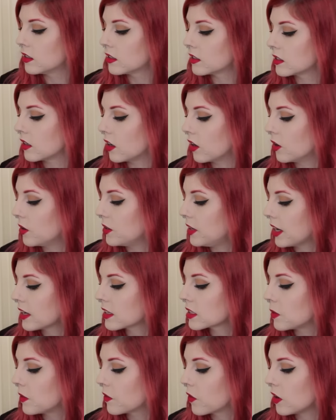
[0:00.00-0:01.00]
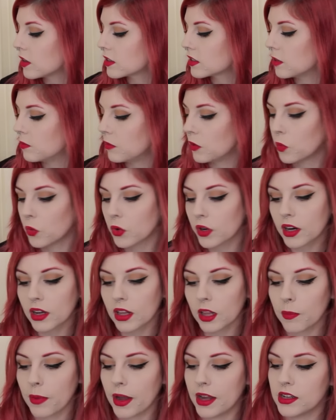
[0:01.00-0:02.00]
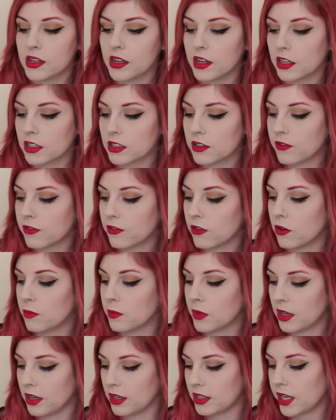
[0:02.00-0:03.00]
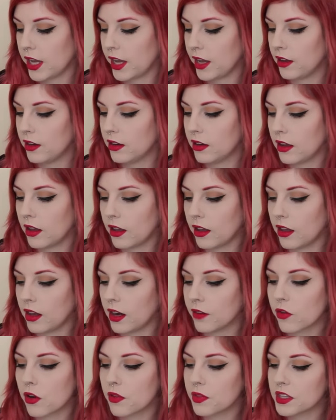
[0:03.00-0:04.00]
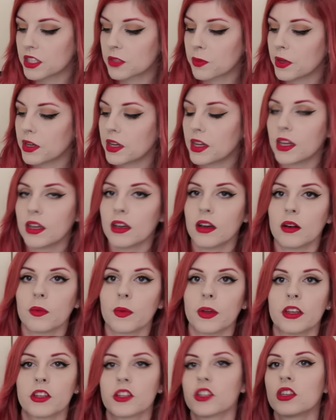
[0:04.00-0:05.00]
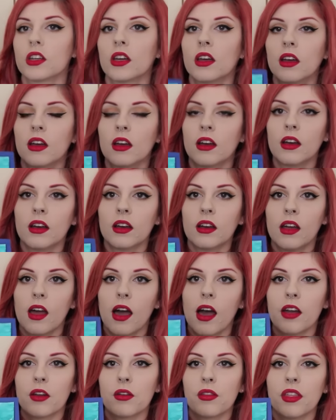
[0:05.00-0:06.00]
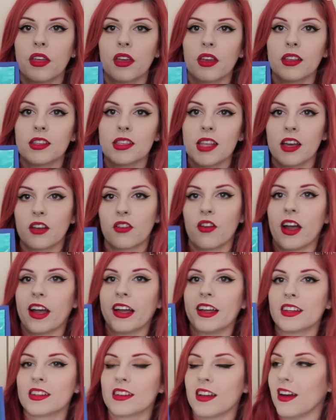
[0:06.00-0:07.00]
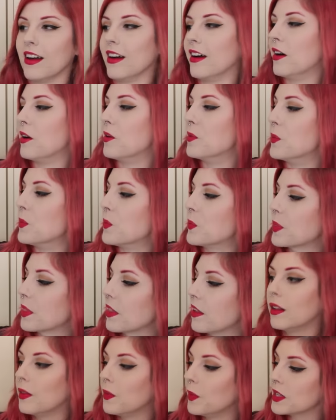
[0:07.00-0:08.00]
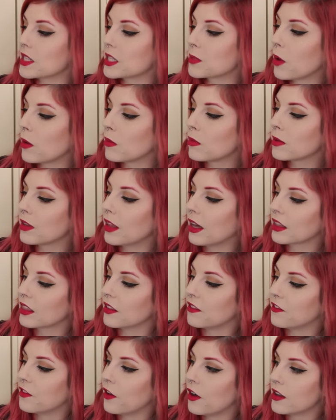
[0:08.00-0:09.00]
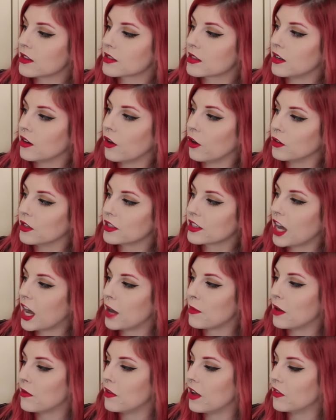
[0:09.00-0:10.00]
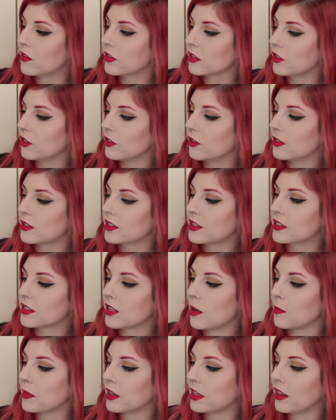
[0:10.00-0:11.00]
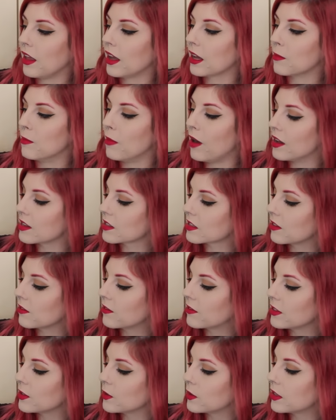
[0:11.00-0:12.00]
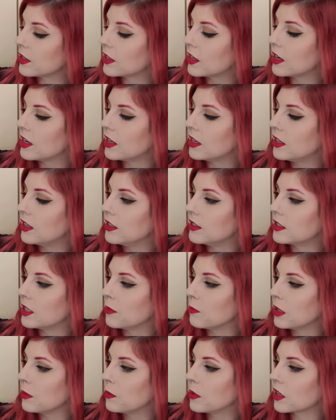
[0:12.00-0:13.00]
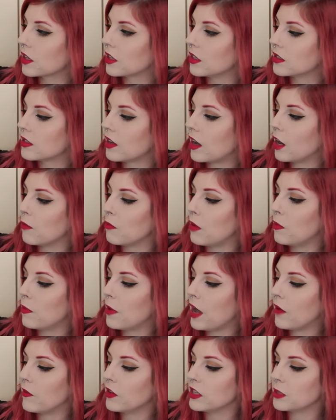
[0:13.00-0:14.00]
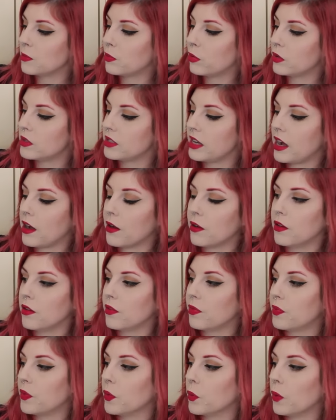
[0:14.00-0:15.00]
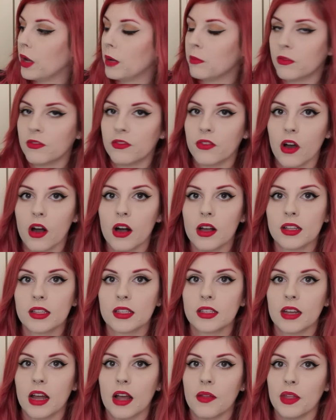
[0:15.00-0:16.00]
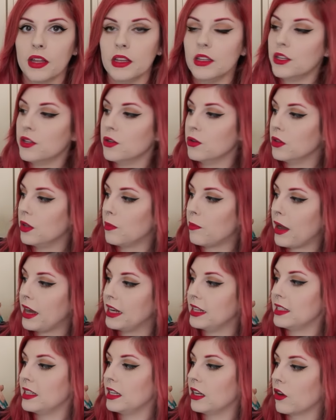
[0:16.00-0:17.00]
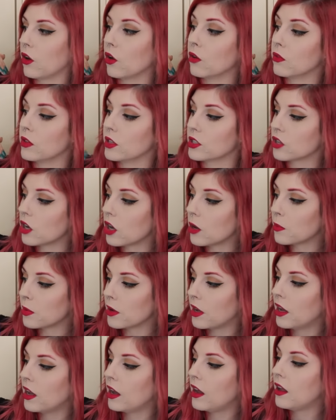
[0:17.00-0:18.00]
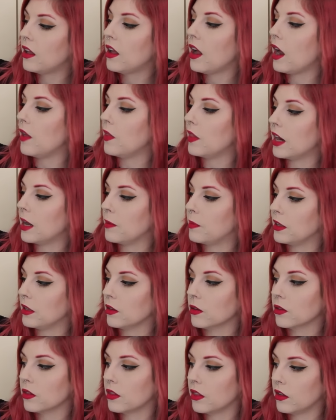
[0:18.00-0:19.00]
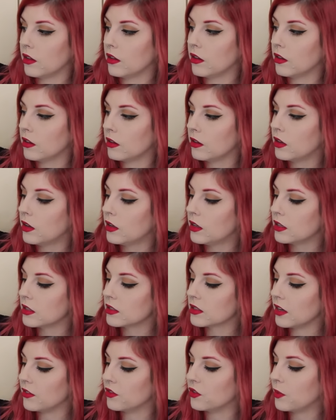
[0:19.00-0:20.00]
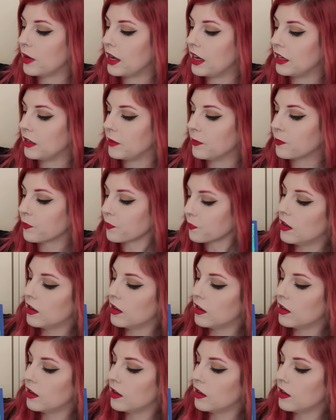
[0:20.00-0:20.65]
So next we've got some watercolour paintings from year 10, and I've got this one here which I don't think is that great. This is probably like the first and only time I've ever used something like masking fluid, simply because I remember having to put down the web first and then do the painting over the top, and then I peeled the stuff away.